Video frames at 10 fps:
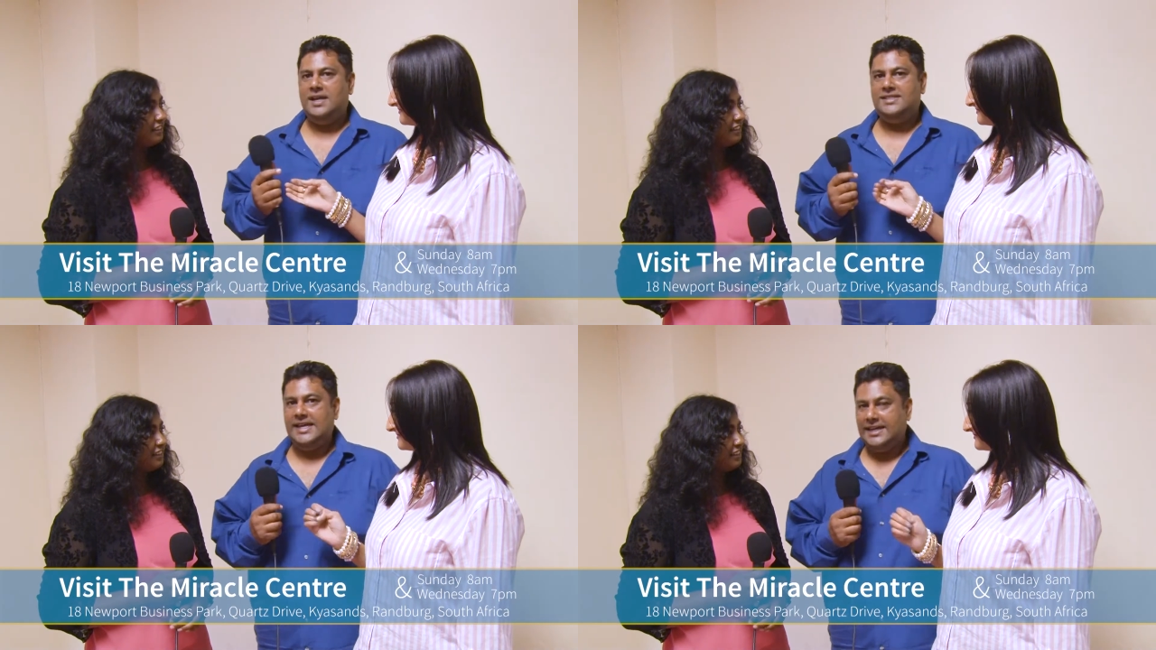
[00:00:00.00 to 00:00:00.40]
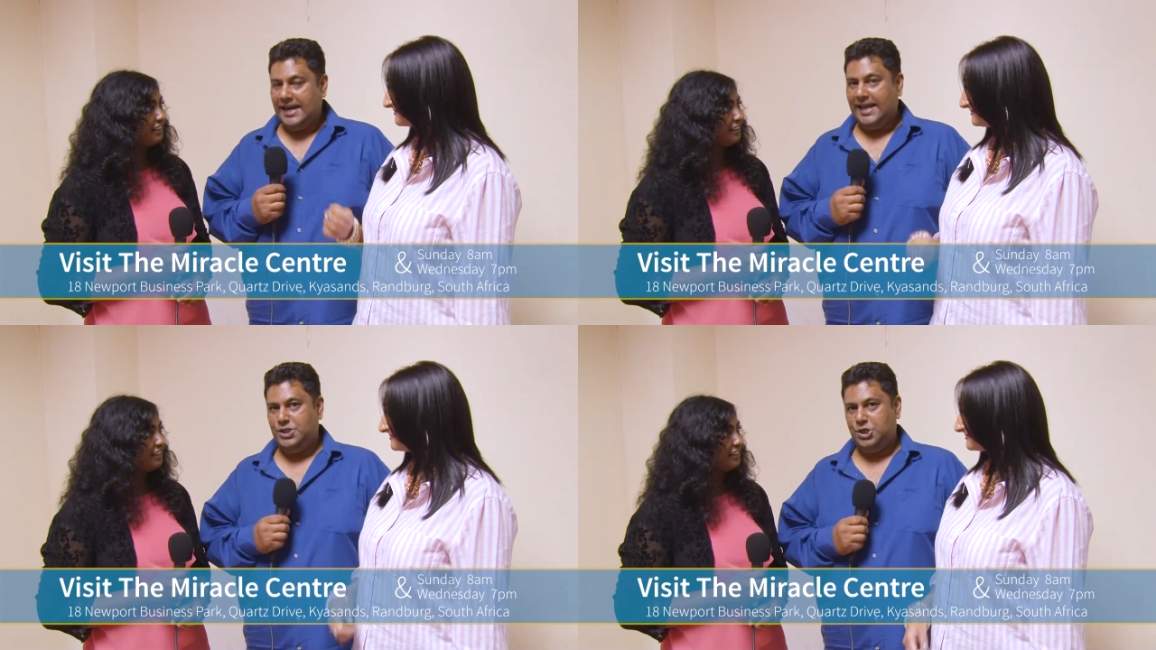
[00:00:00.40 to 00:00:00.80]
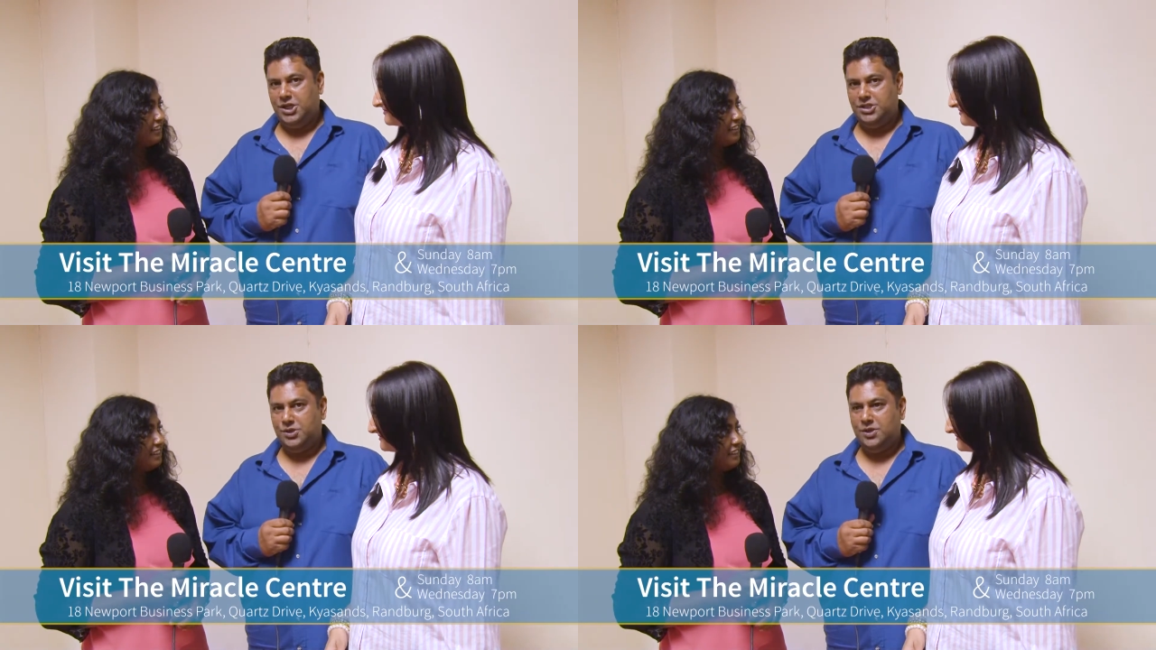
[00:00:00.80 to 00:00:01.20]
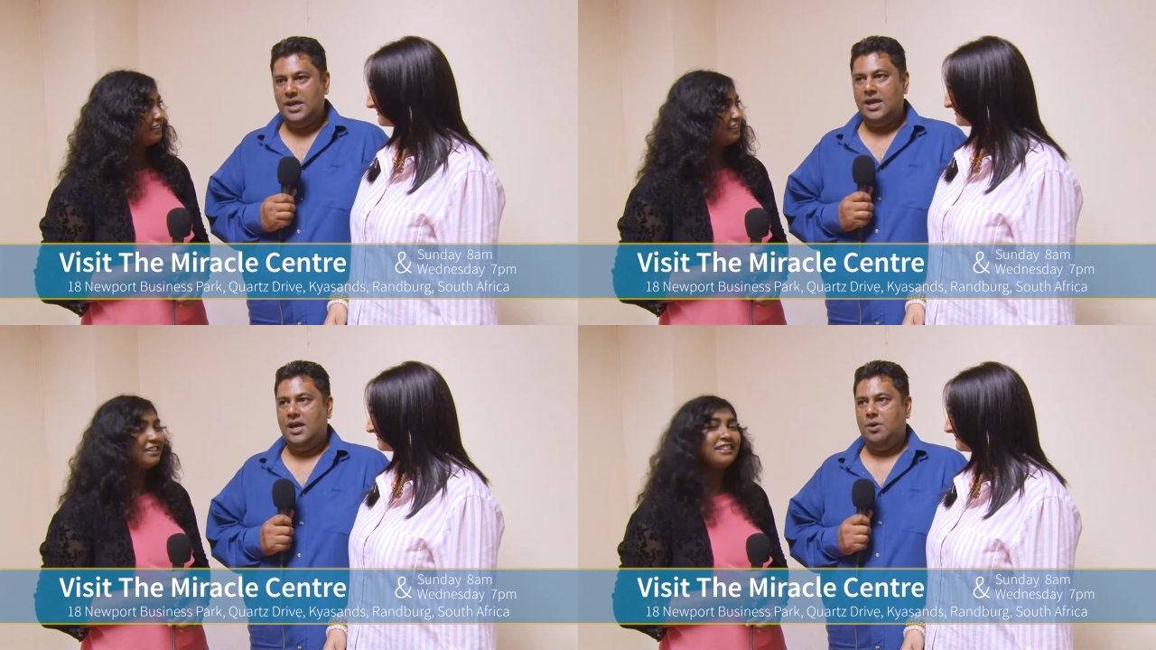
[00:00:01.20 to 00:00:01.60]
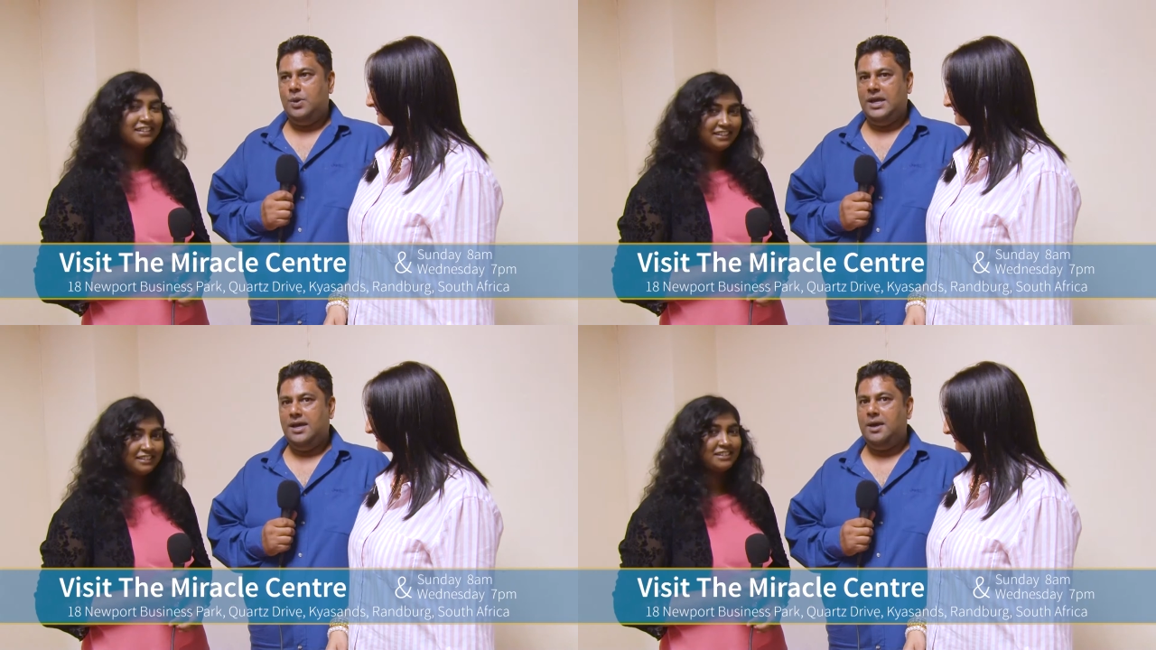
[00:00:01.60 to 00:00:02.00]
Speaker 1: a satellite church,
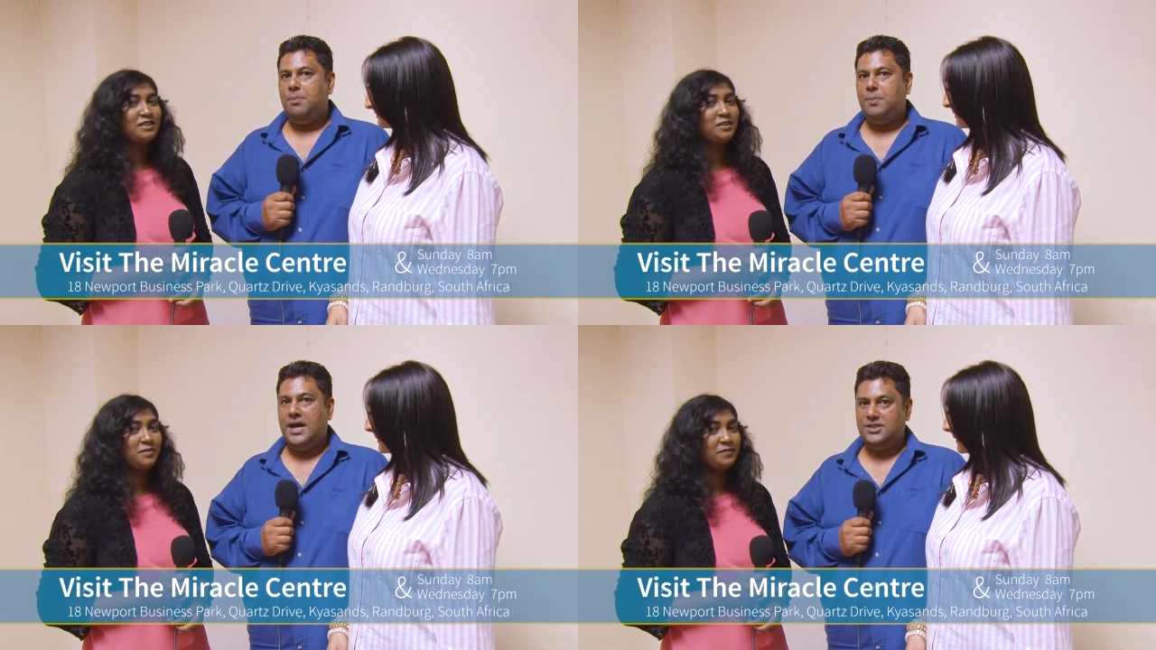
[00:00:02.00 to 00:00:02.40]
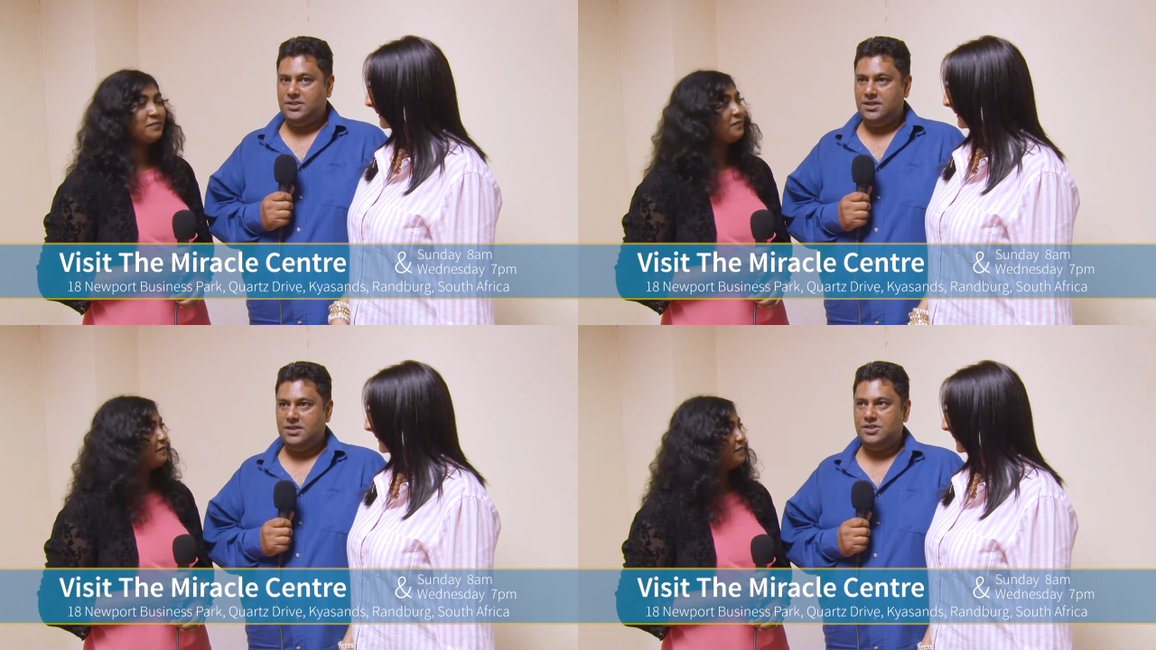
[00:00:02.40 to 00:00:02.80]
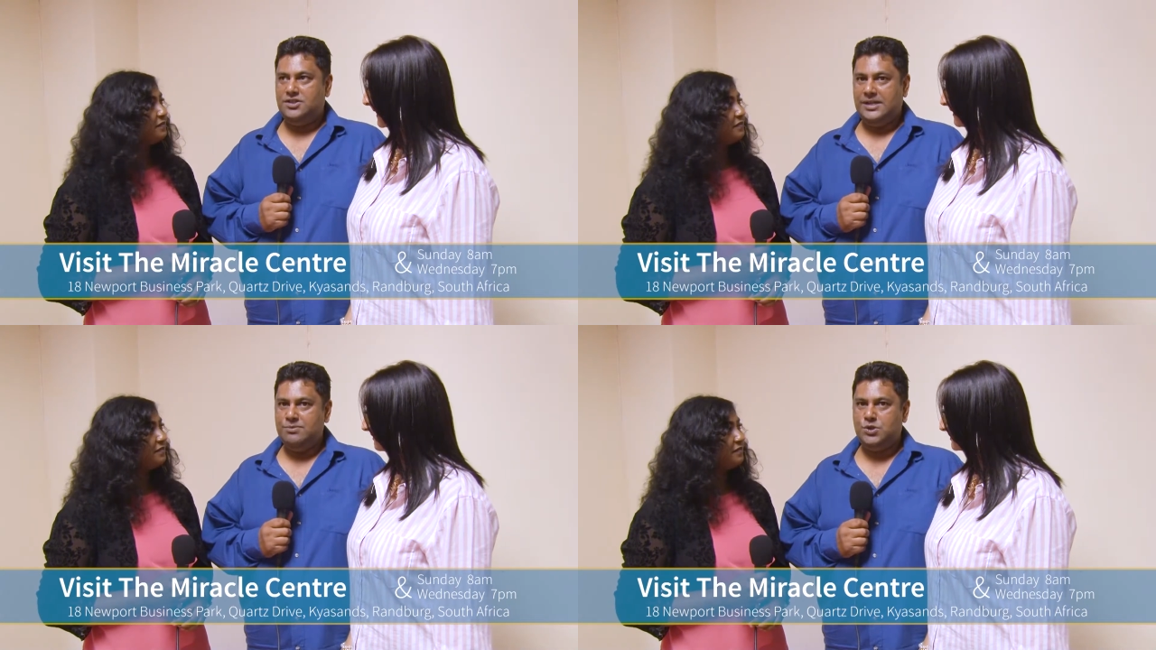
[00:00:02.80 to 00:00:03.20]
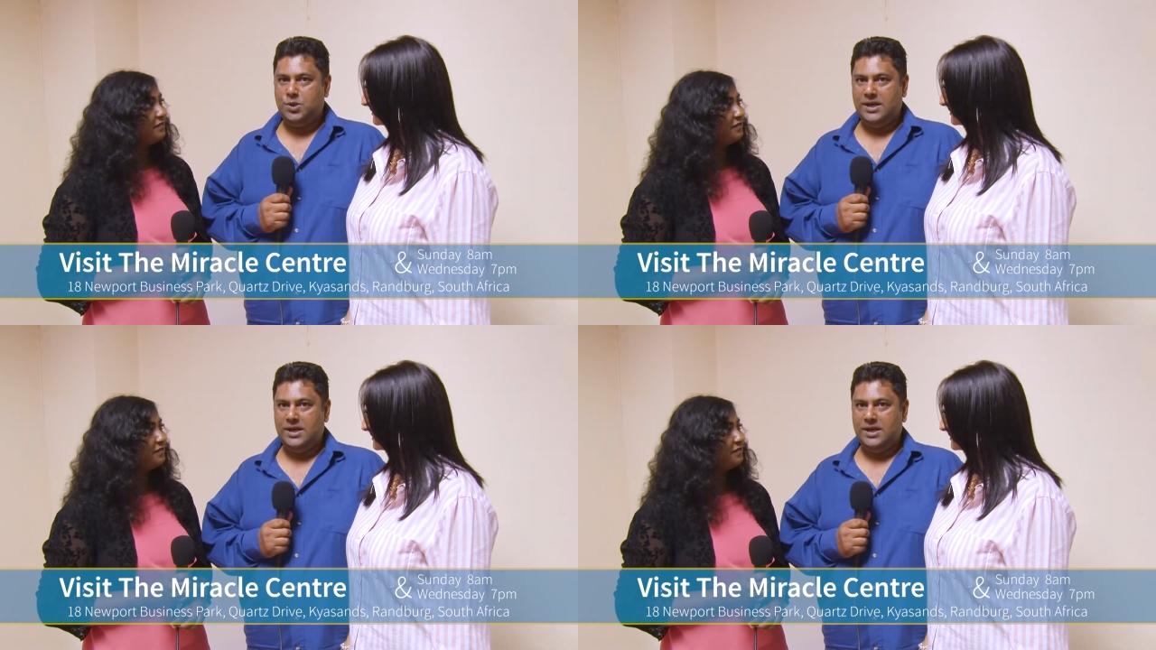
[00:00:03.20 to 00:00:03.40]
where pastor streams to